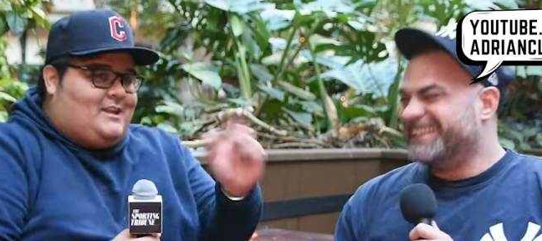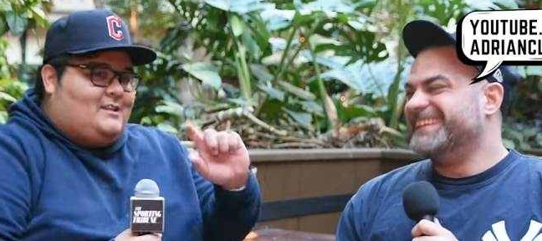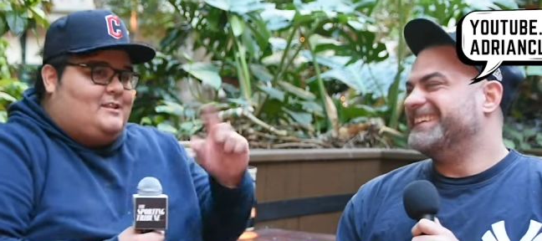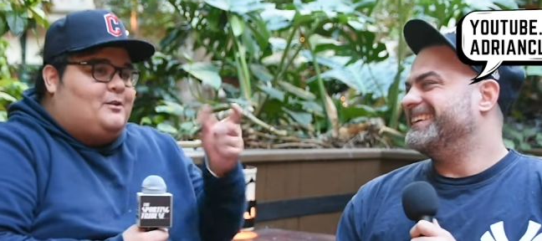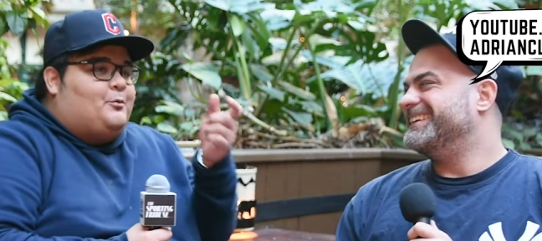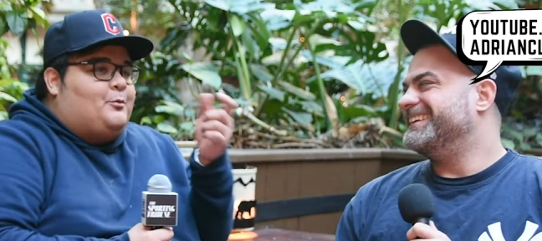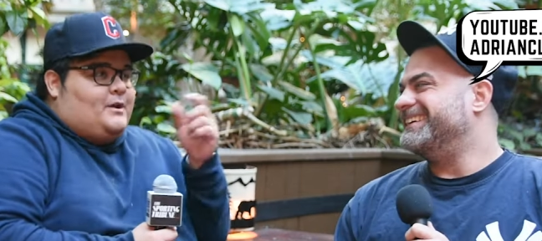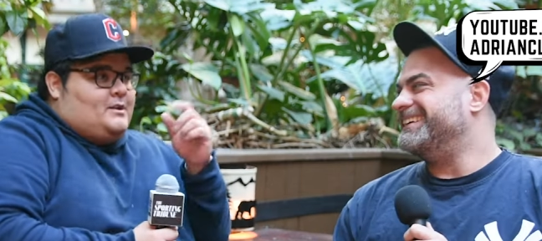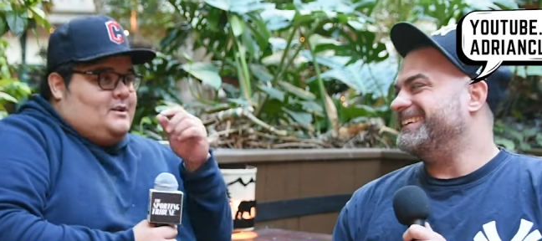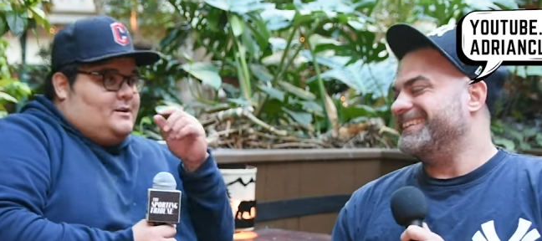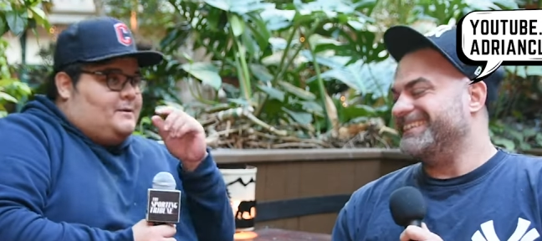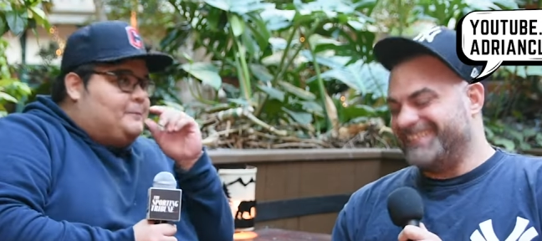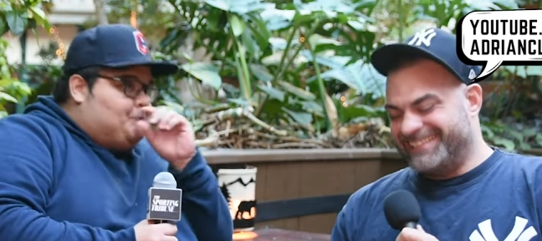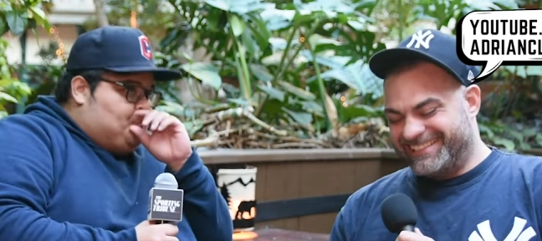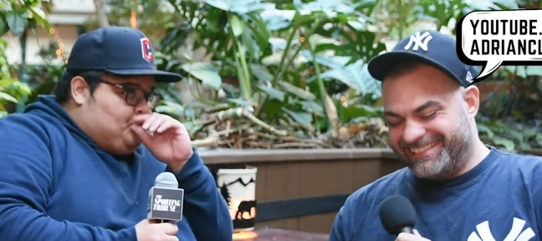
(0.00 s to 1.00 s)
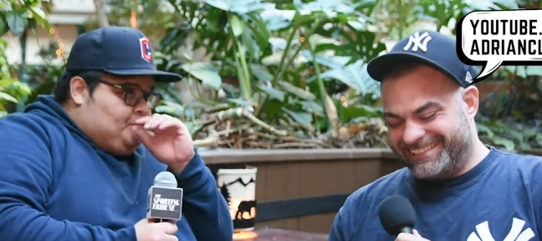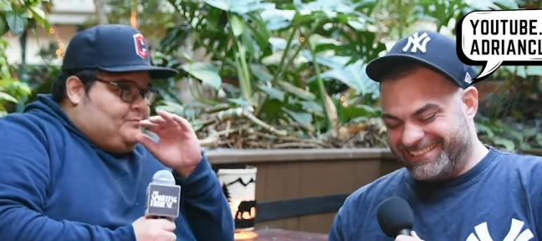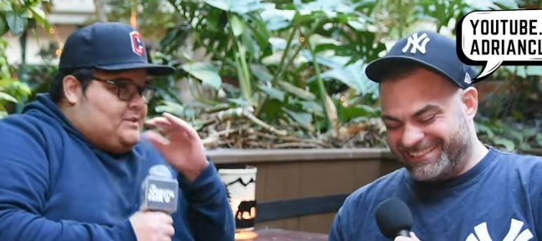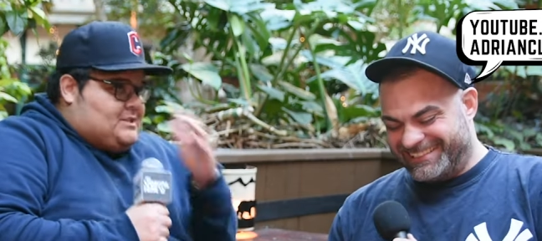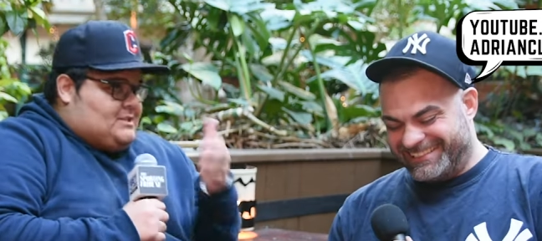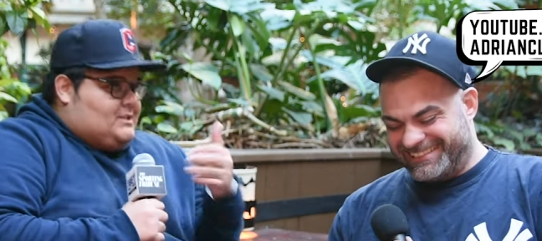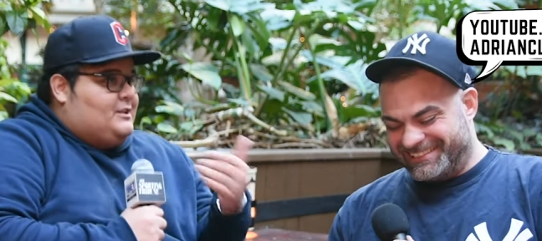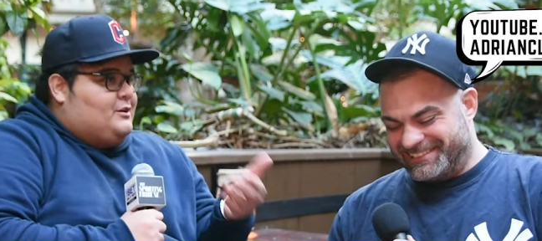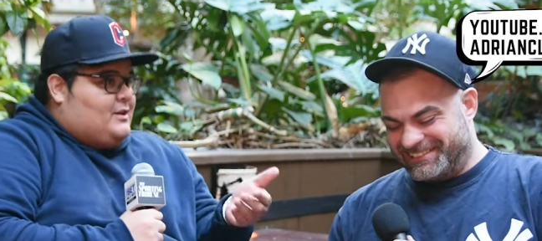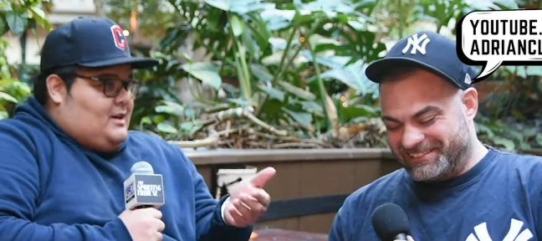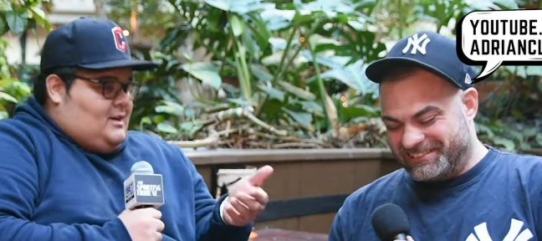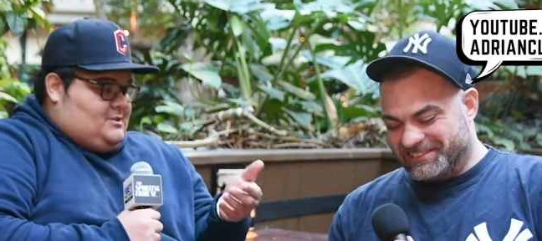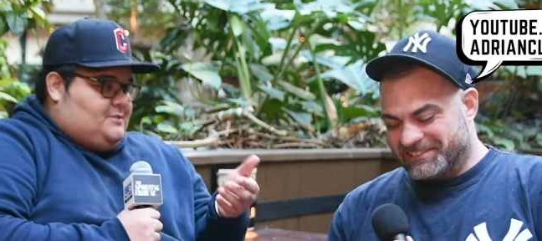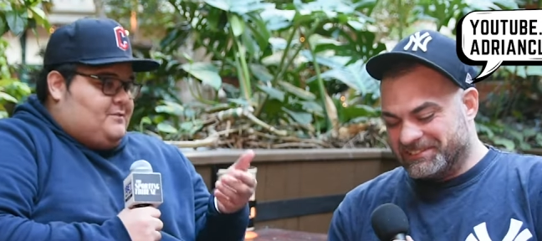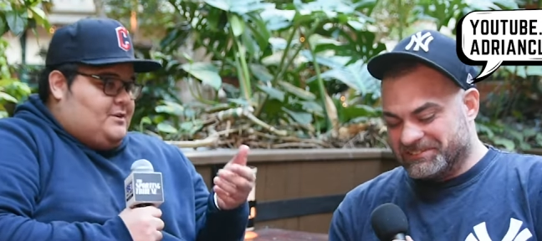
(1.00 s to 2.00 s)
Speaker 1: a little weirder this is a little
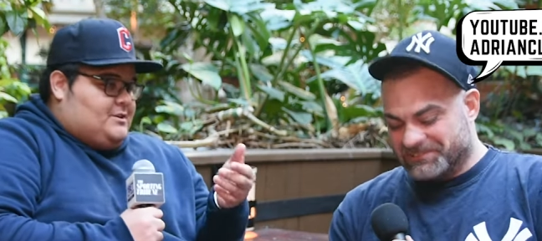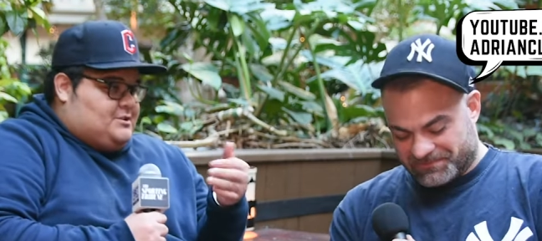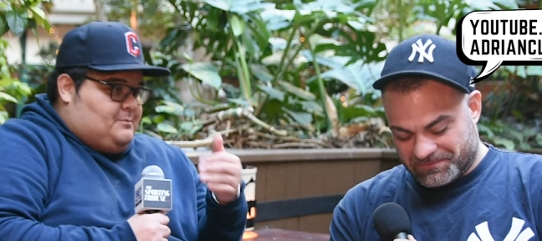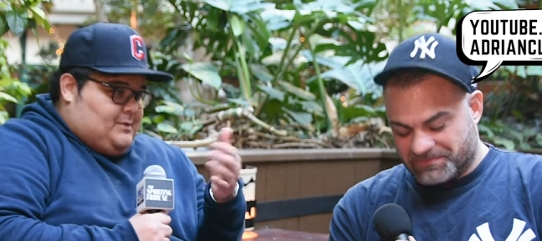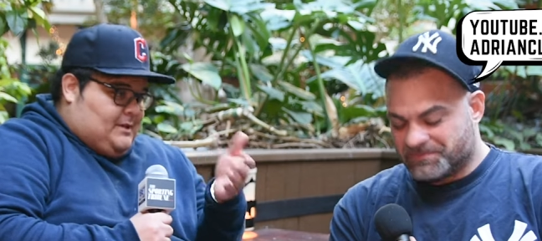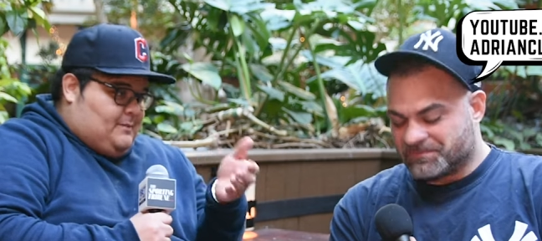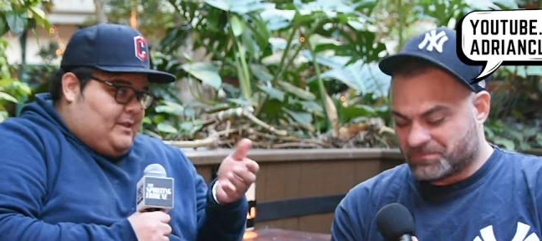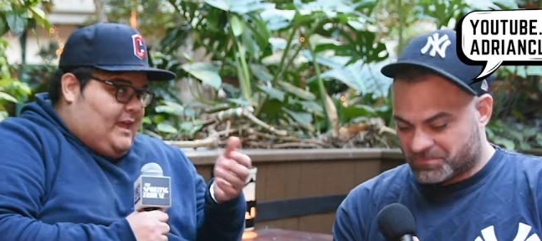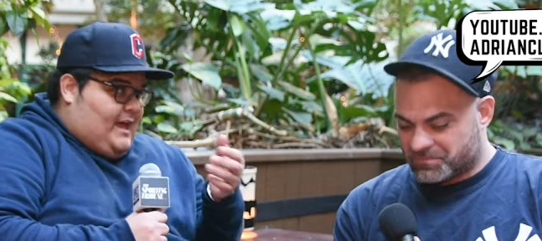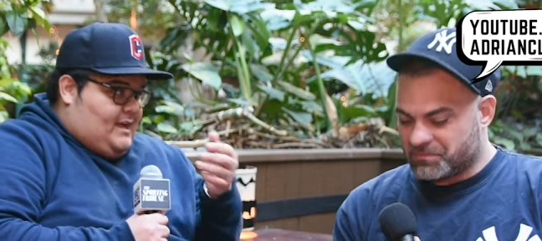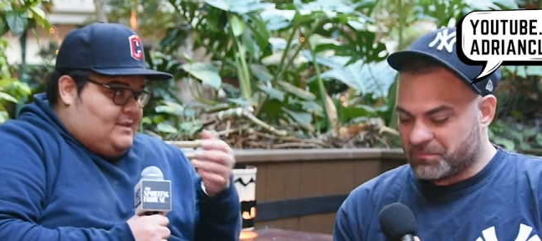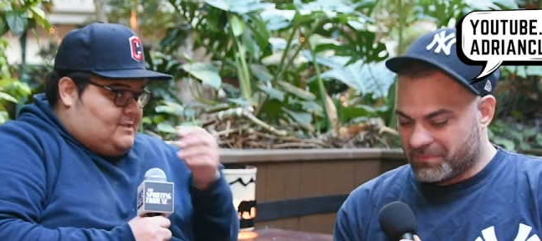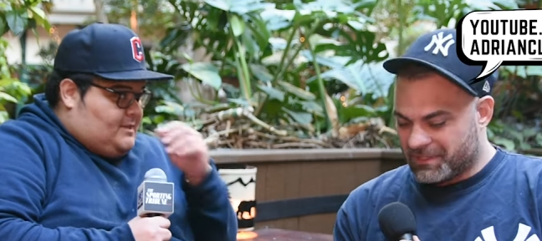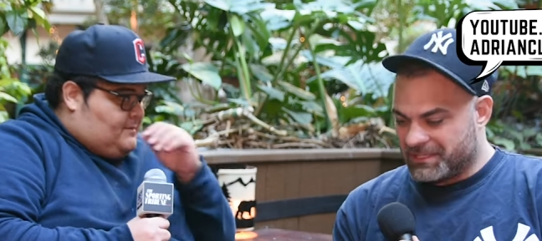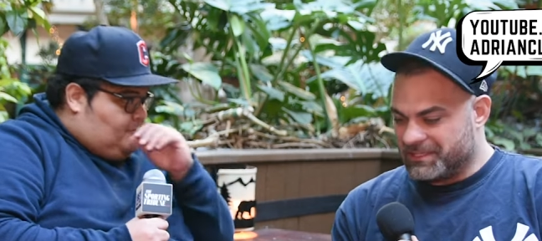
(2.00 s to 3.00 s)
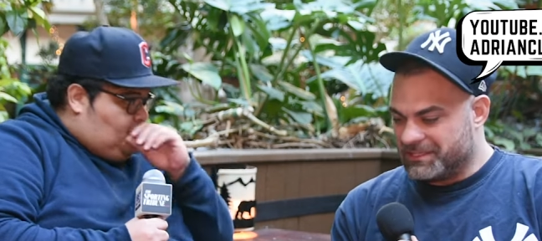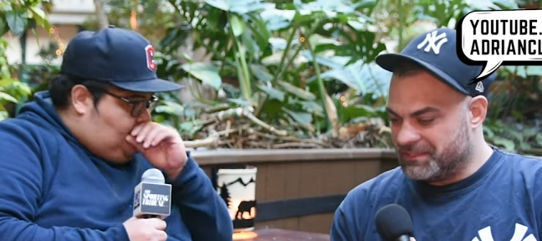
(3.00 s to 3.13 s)
controversial, but I'm going to ask it.